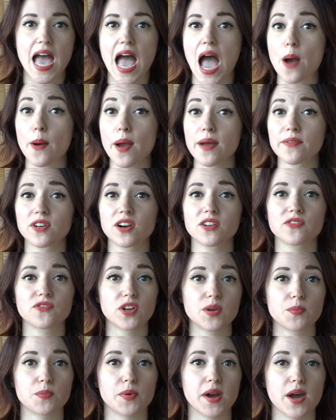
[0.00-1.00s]
However,
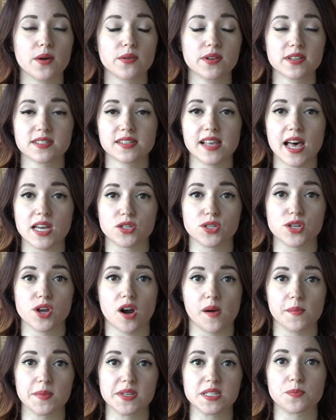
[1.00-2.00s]
von Braun slash the
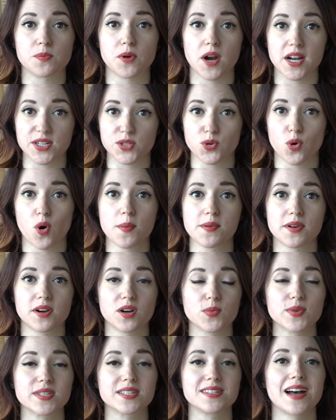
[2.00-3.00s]
Army's Project
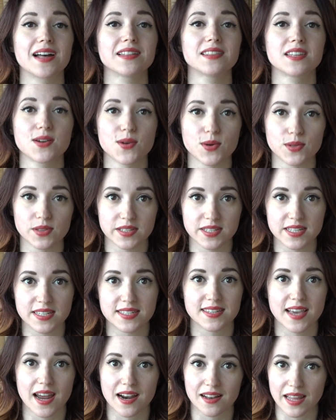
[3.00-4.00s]
Orbiter was not the only
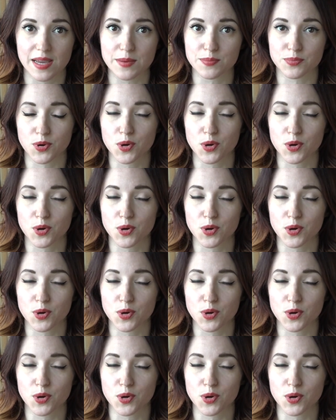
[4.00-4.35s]
satellite